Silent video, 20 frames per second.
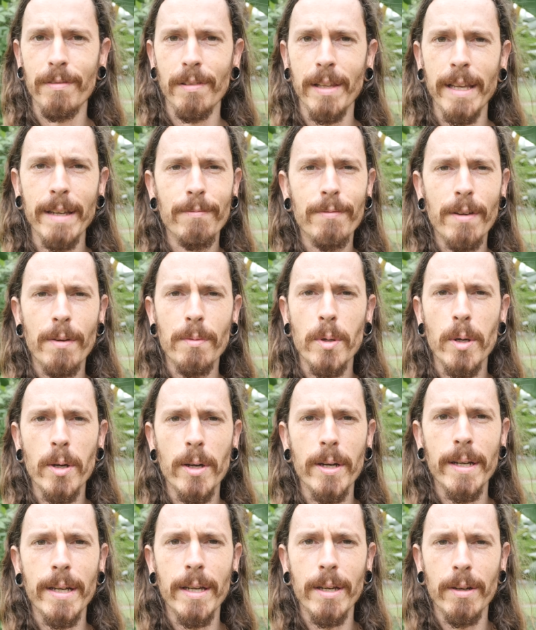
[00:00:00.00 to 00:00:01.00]
late
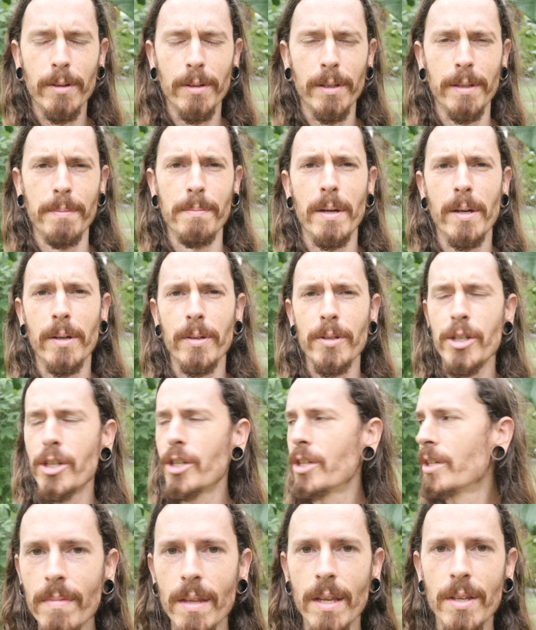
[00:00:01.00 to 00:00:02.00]
February, early
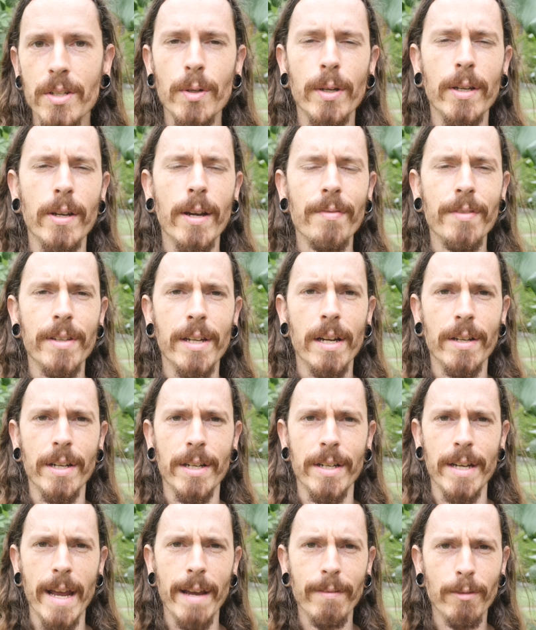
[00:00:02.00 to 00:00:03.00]
March. So I grafted on
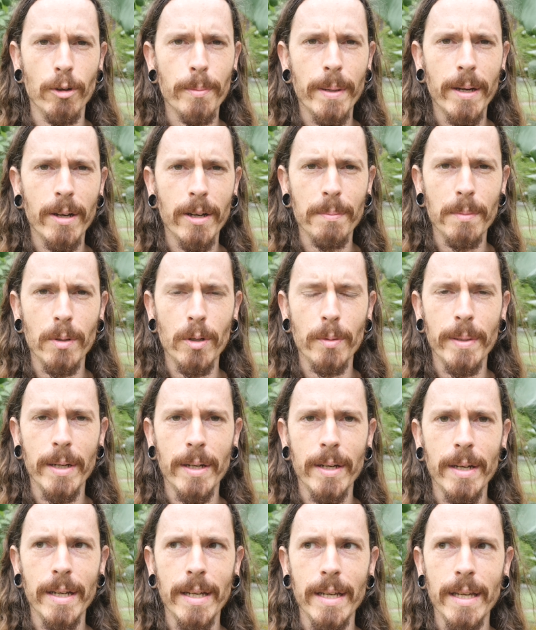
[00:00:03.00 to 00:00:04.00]
an ever-bearing
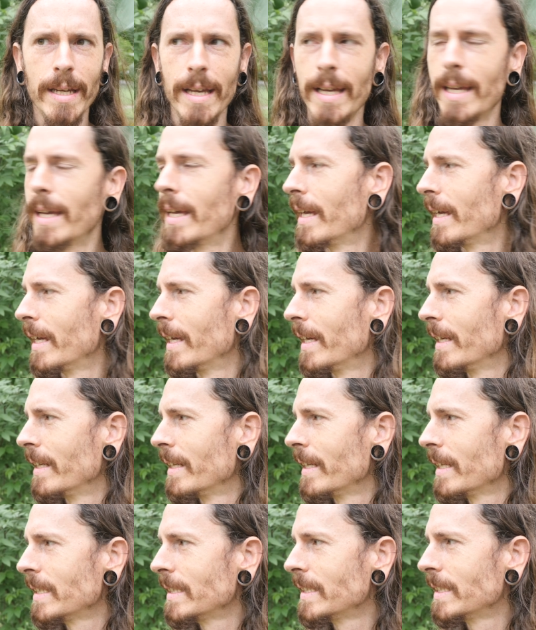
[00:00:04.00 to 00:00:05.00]
mulberry
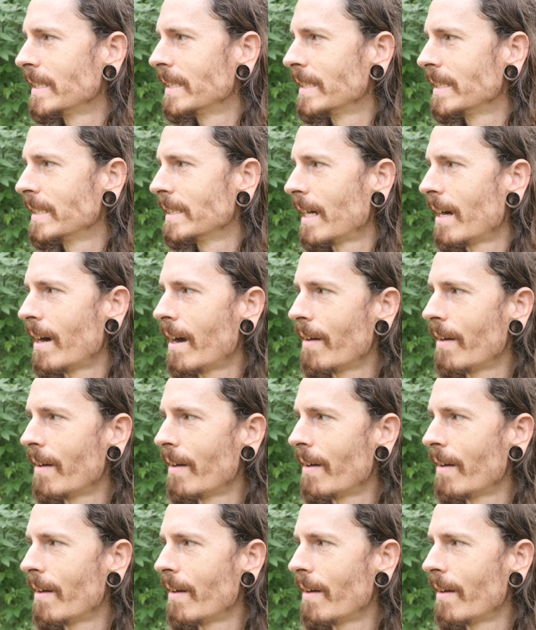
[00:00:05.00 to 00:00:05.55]
and uh,